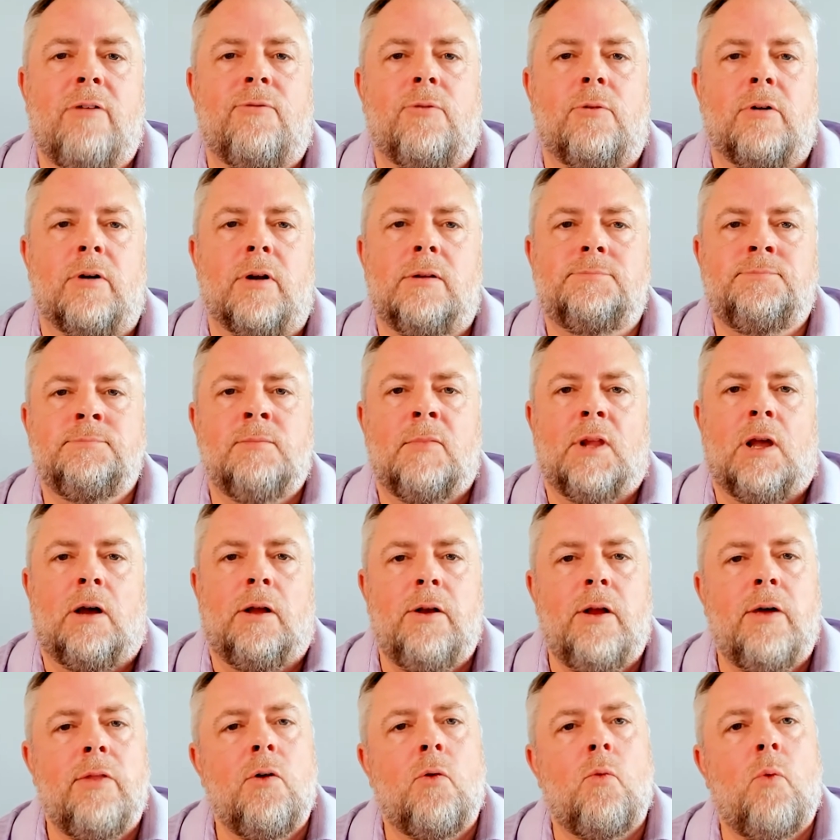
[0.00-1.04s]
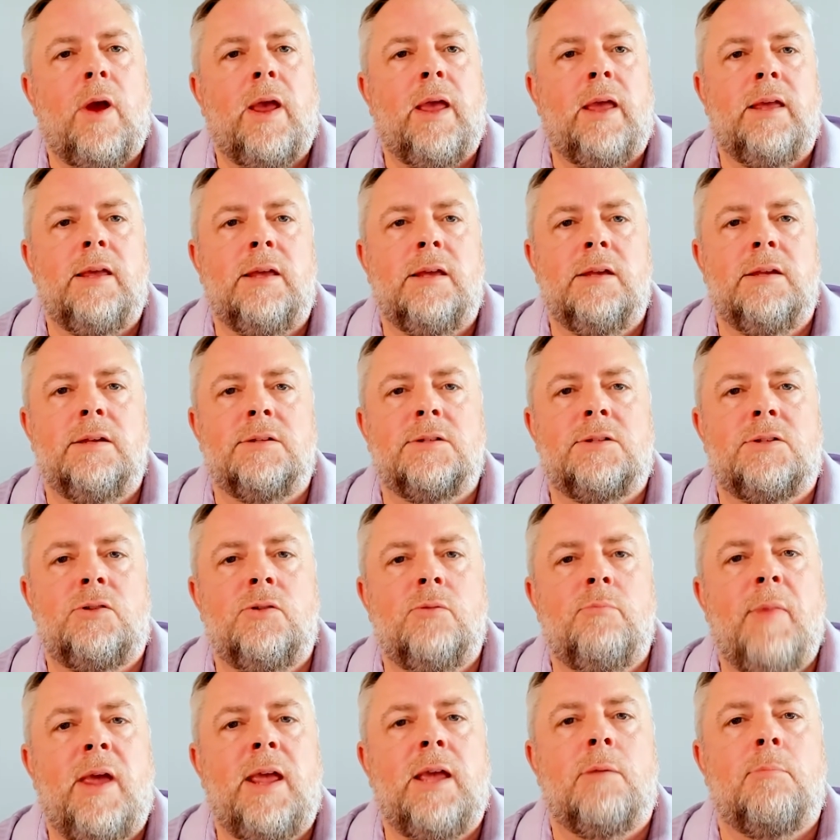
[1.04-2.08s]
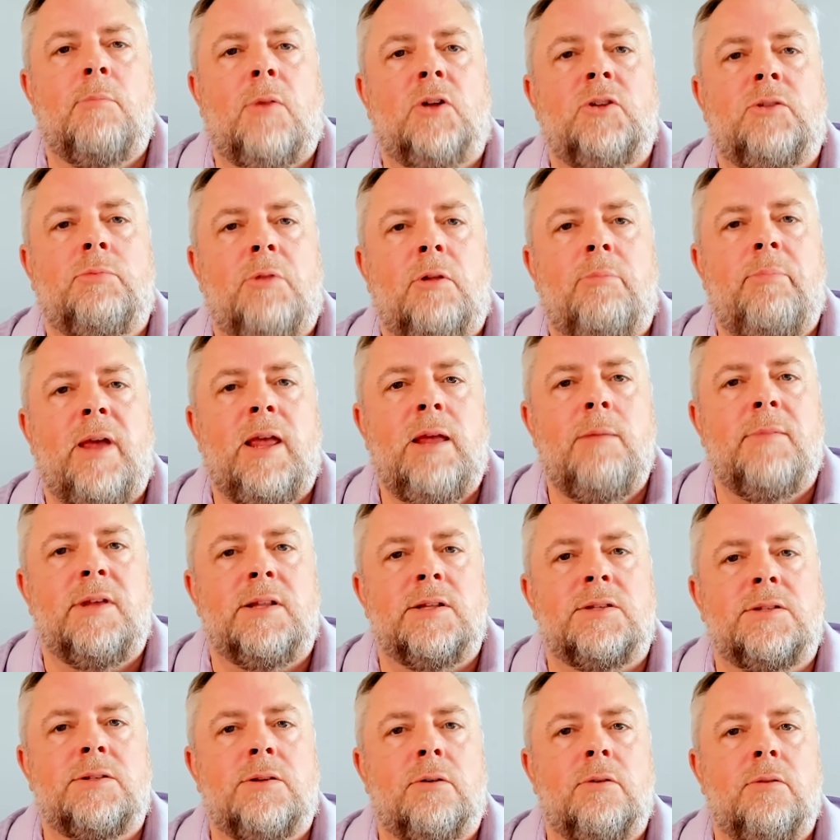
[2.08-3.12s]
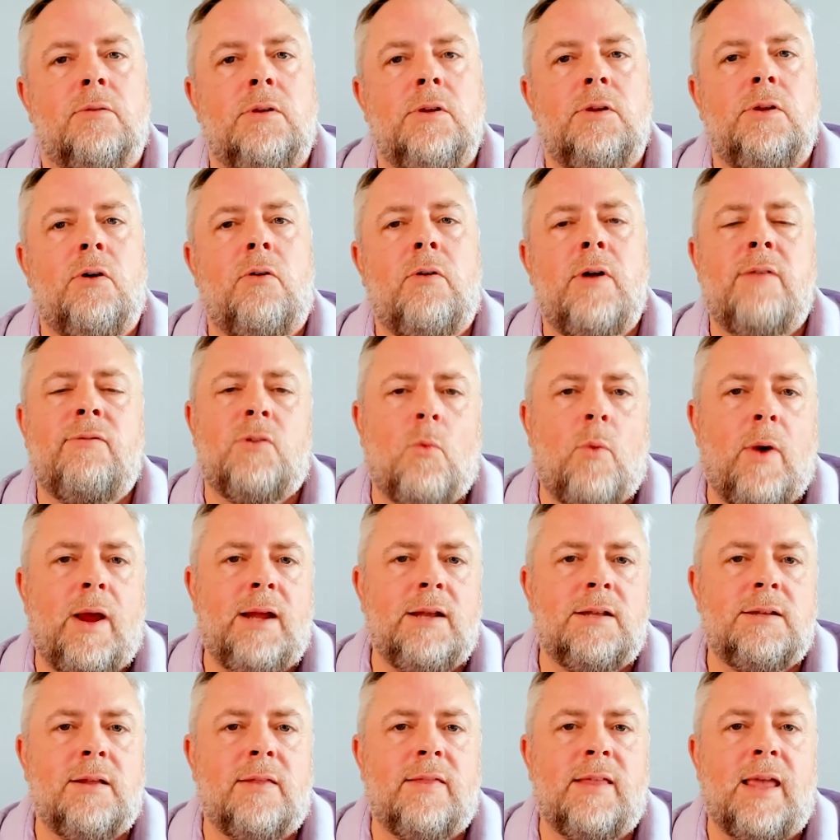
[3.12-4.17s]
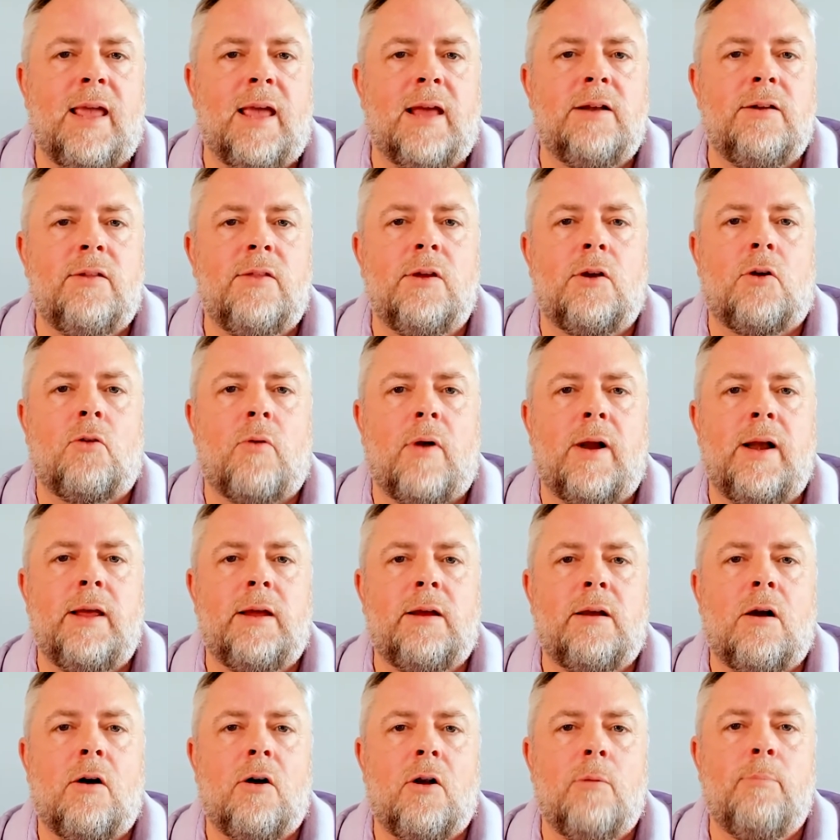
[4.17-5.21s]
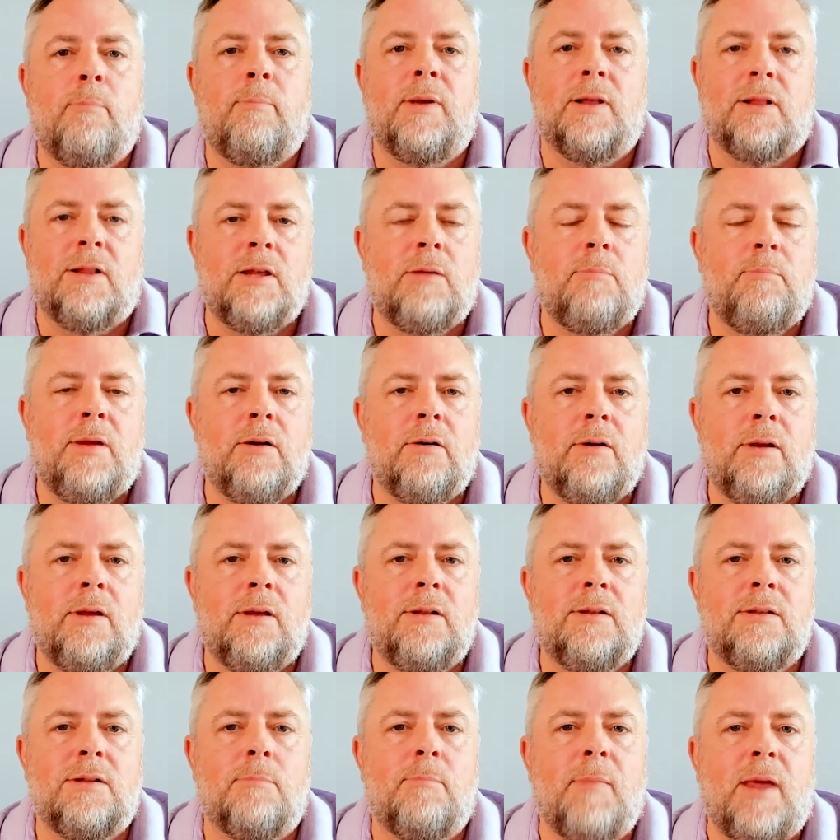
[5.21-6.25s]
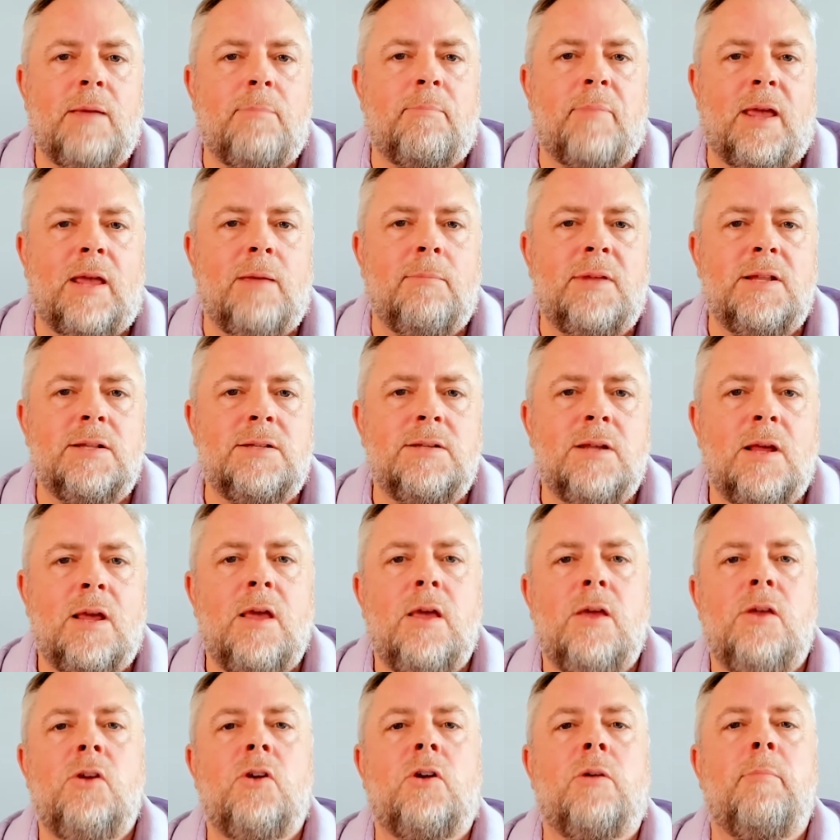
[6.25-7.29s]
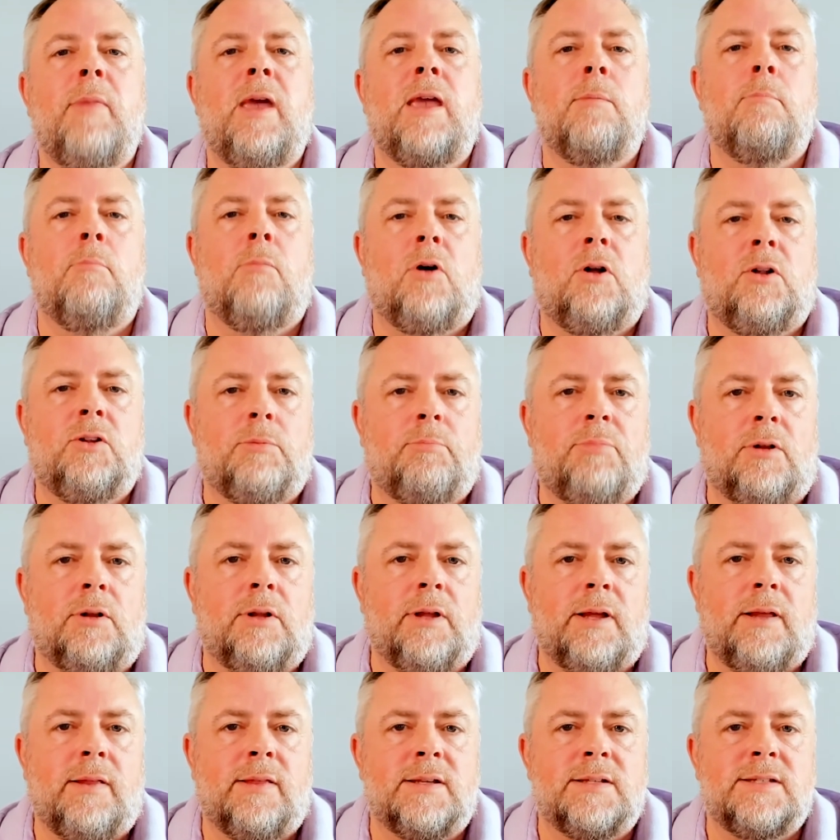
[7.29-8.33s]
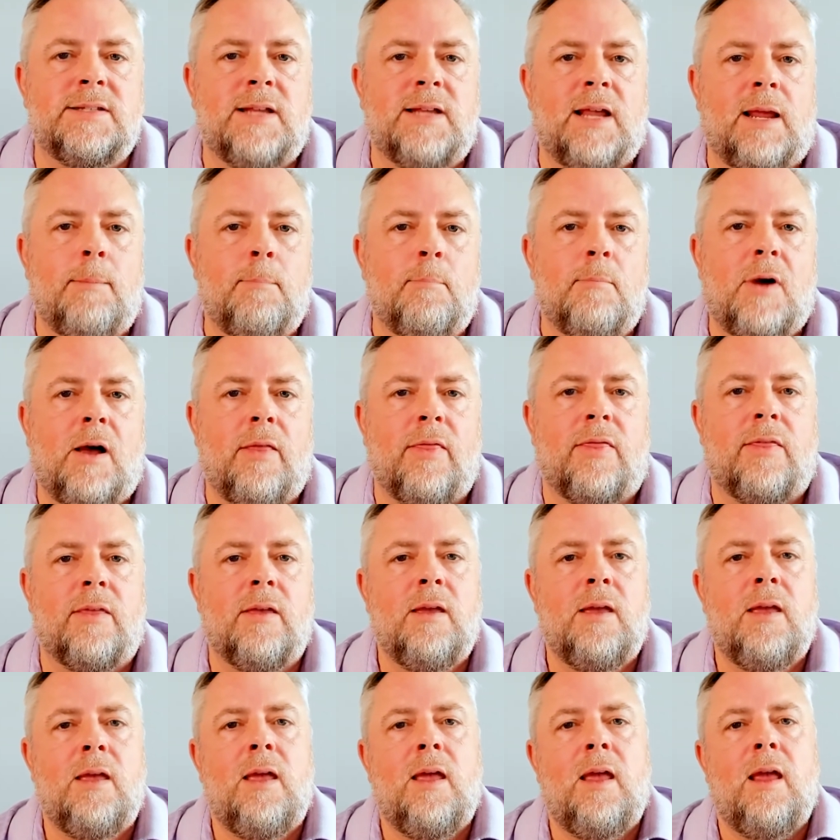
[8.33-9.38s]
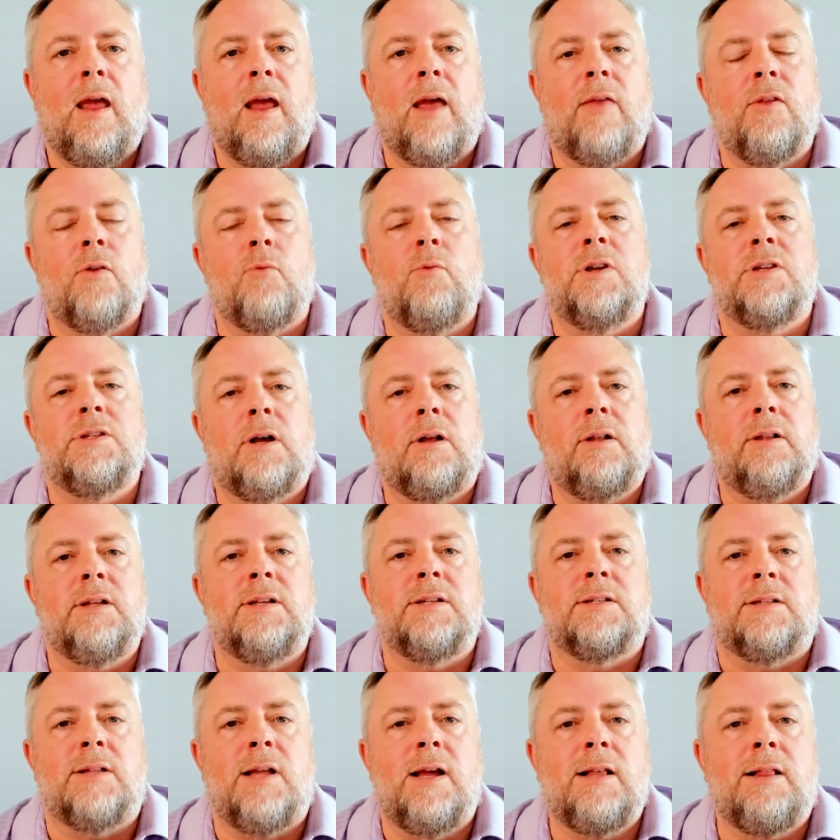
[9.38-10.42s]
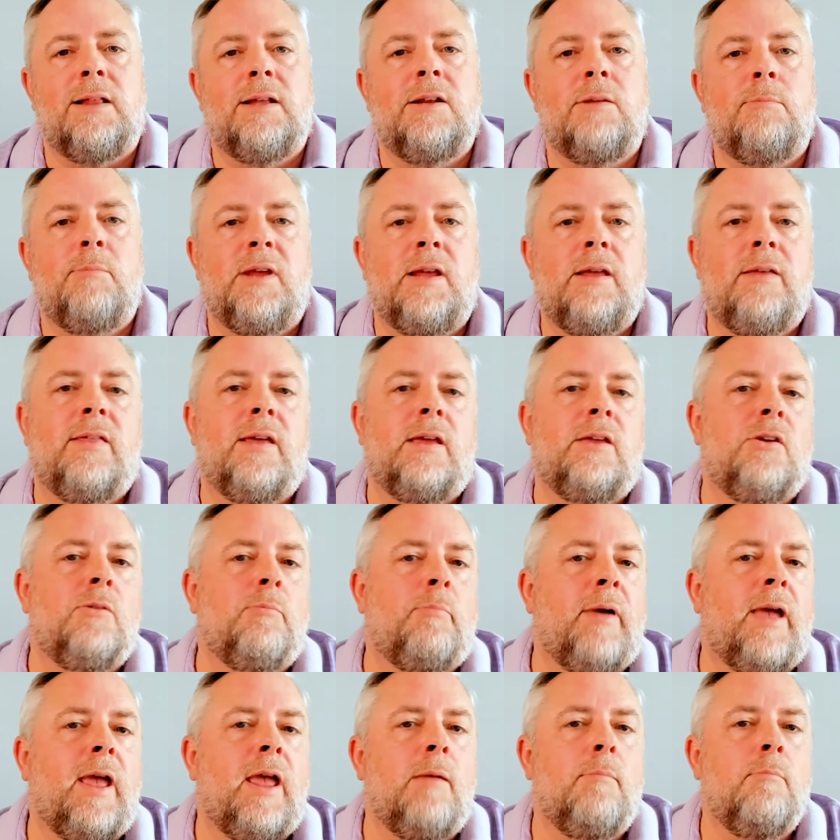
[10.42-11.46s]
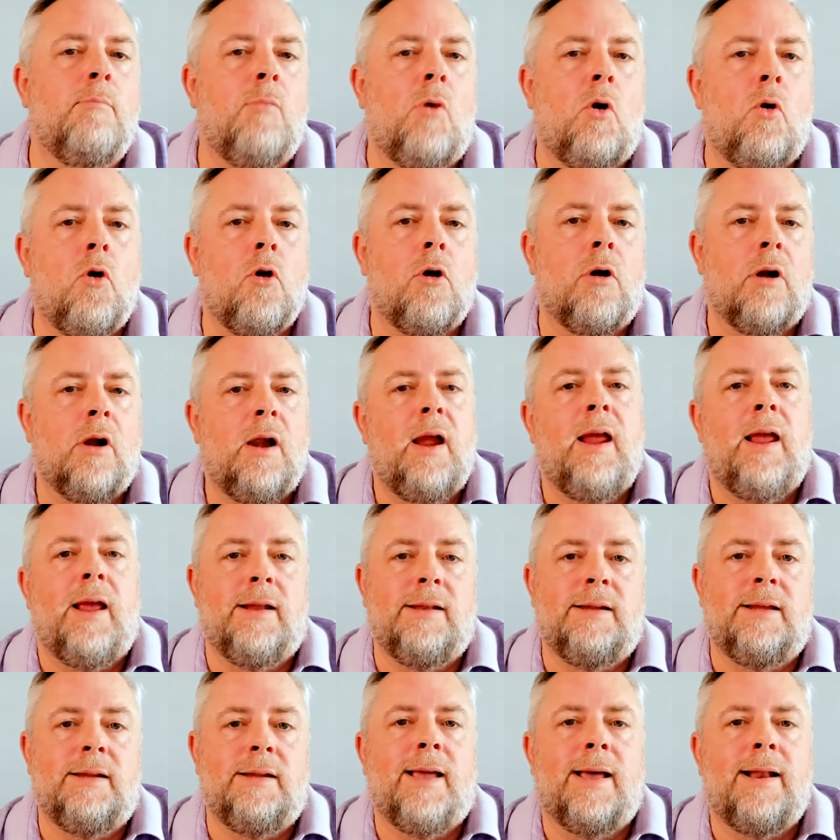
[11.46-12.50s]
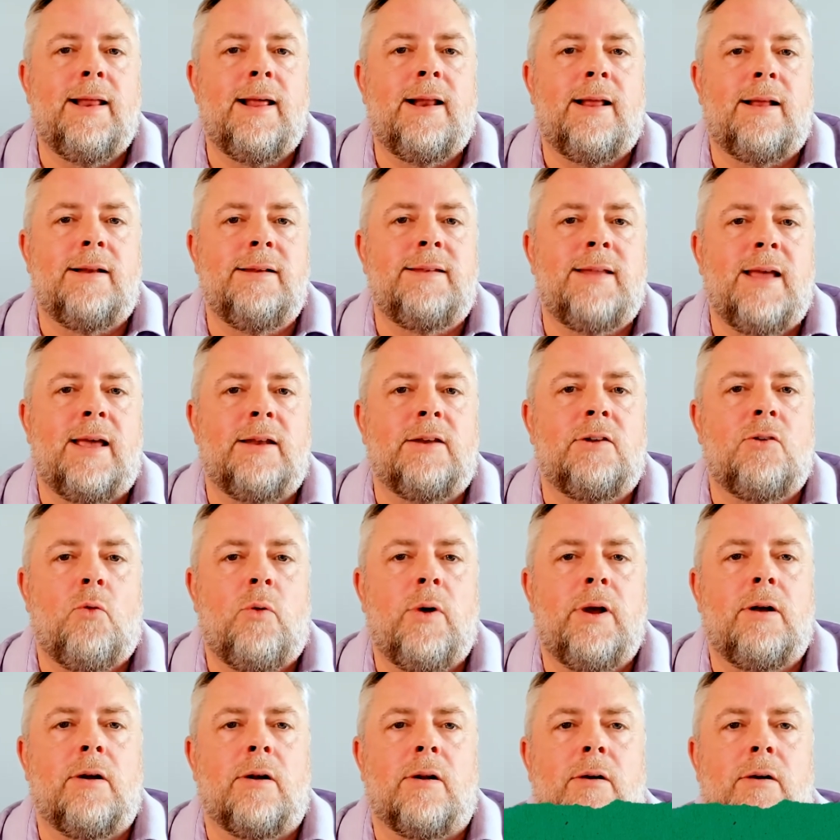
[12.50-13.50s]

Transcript: for it. Another way is to make multiple payments. So you don't have to wait to the end of the credit card billing period to make payments. You can make multiple in the same month. And the result is likely to be that you pay more and you get out of debt quicker.